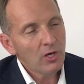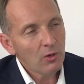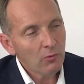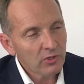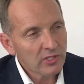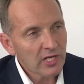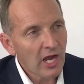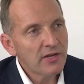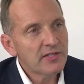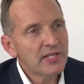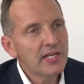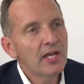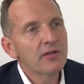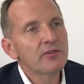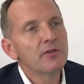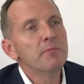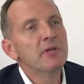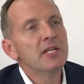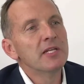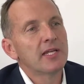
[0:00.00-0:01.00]
we'll go down
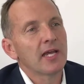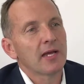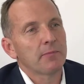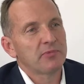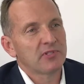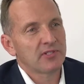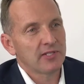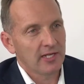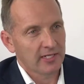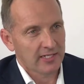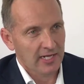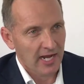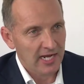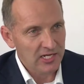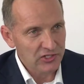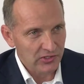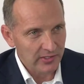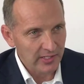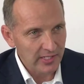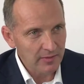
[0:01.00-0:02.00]
to mid caps
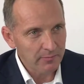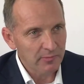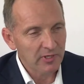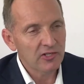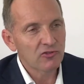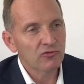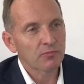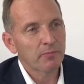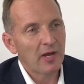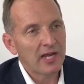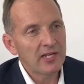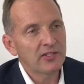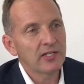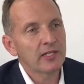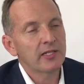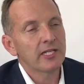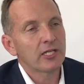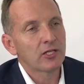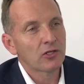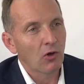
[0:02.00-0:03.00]
occasionally, but it's
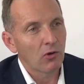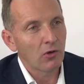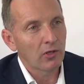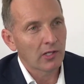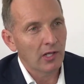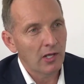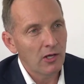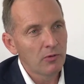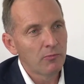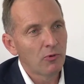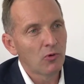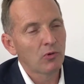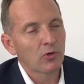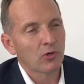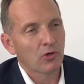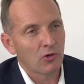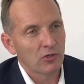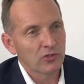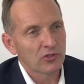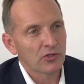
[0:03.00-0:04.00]
basically global,
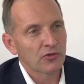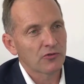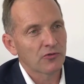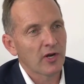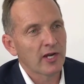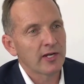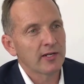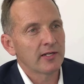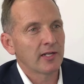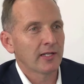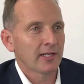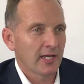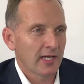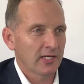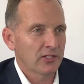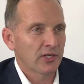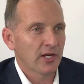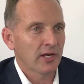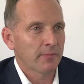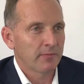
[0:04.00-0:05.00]
concentrated,
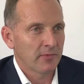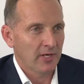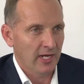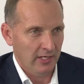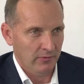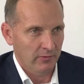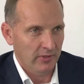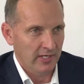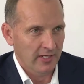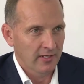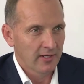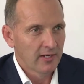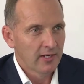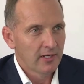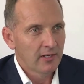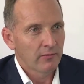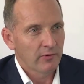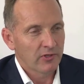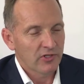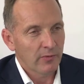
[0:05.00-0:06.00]
large cap equity.
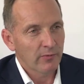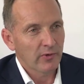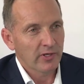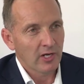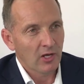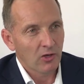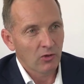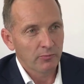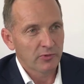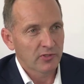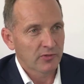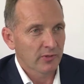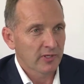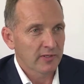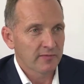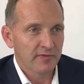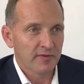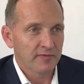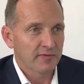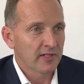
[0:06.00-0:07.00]
We generally hold between
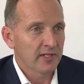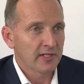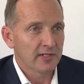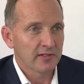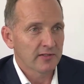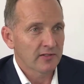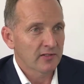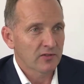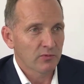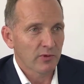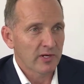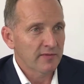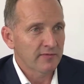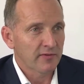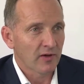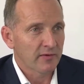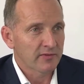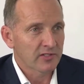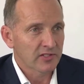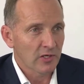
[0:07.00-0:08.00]
15 and
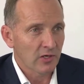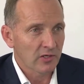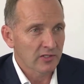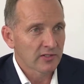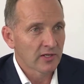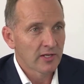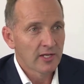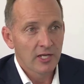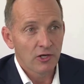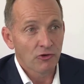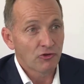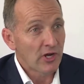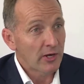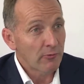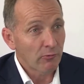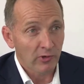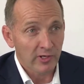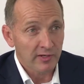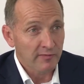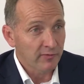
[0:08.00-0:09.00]
25 stocks,
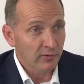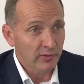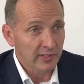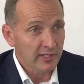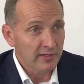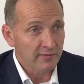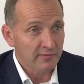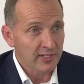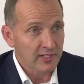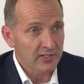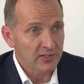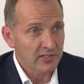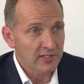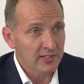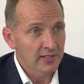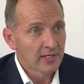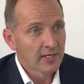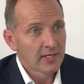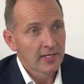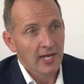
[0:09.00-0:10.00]
generally fully invested
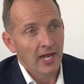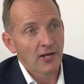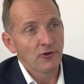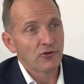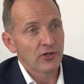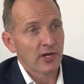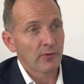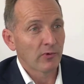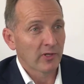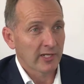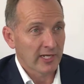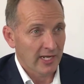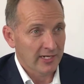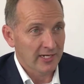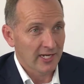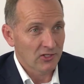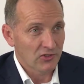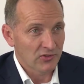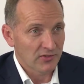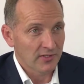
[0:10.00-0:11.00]
and generally
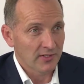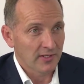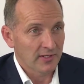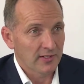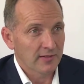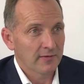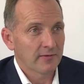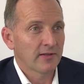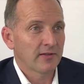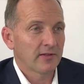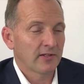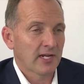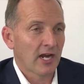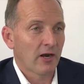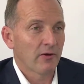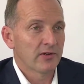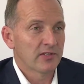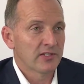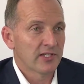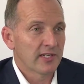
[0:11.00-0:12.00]
unhedged to the
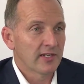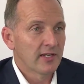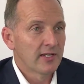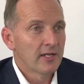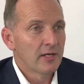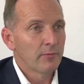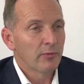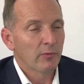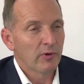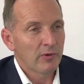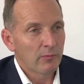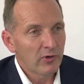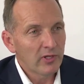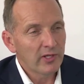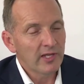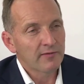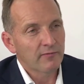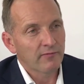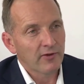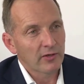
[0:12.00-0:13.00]
currency. But we
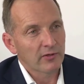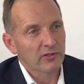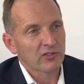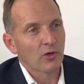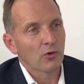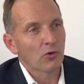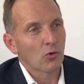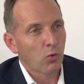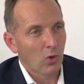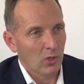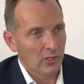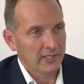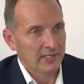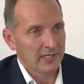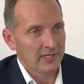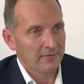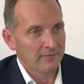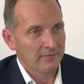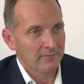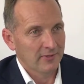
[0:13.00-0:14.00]
really focus on
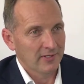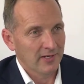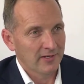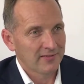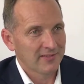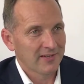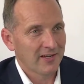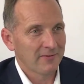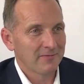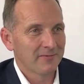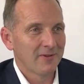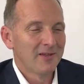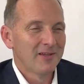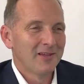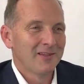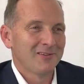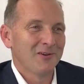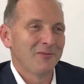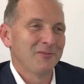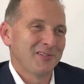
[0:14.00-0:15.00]
quality. You know, so
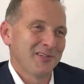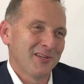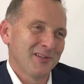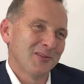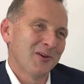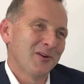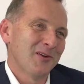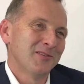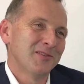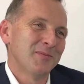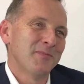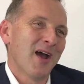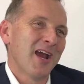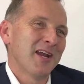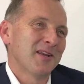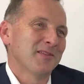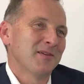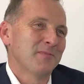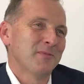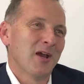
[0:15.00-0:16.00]
obviously a lot of debate
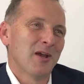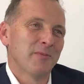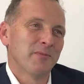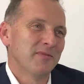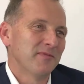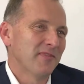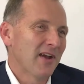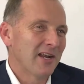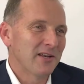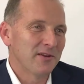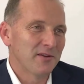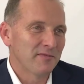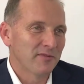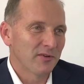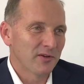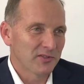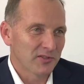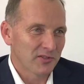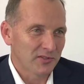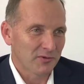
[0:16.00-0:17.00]
at the moment, value
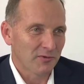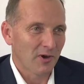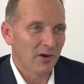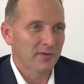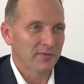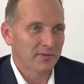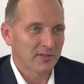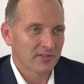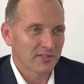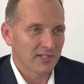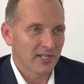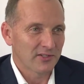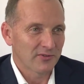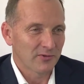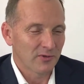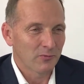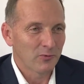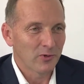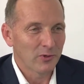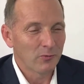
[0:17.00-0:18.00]
versus growth,
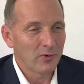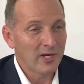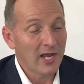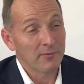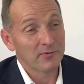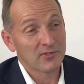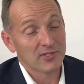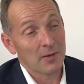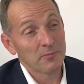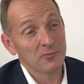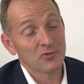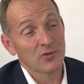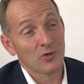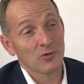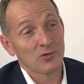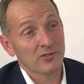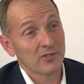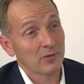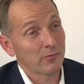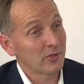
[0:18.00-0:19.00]
etc. We have some
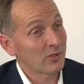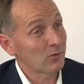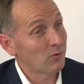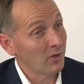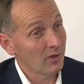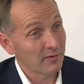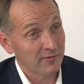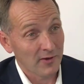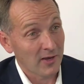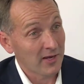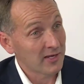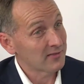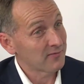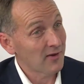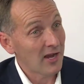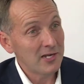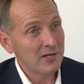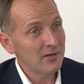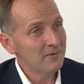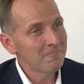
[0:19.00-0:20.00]
stocks that would qualify as
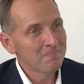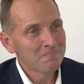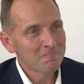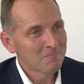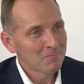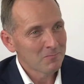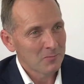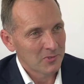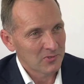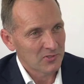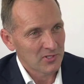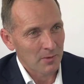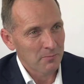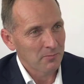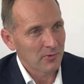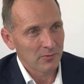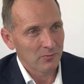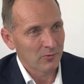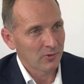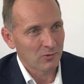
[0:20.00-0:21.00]
value and some
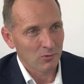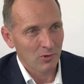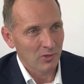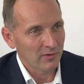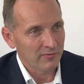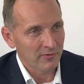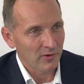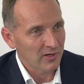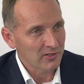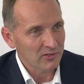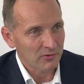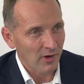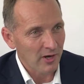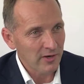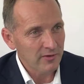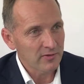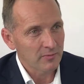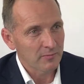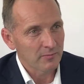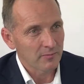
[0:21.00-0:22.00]
that would qualify as
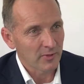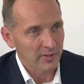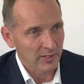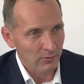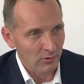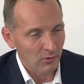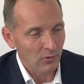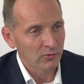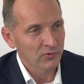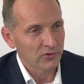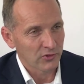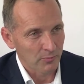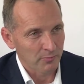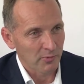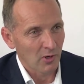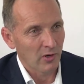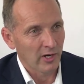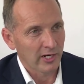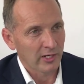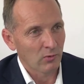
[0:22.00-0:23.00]
growth, but they're all super
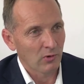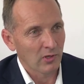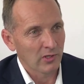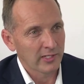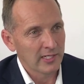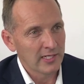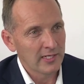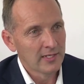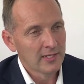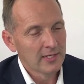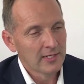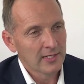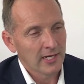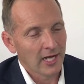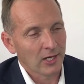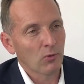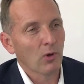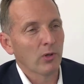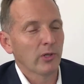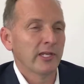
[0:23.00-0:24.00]
high quality. And
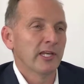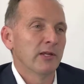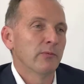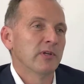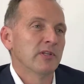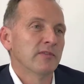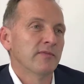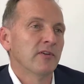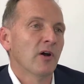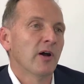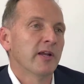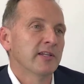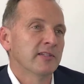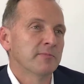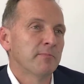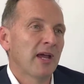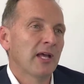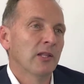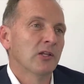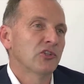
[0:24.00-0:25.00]
quality we define as
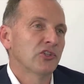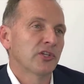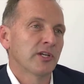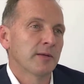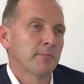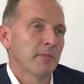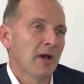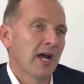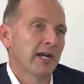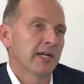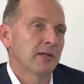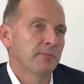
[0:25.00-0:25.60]
balance sheet, market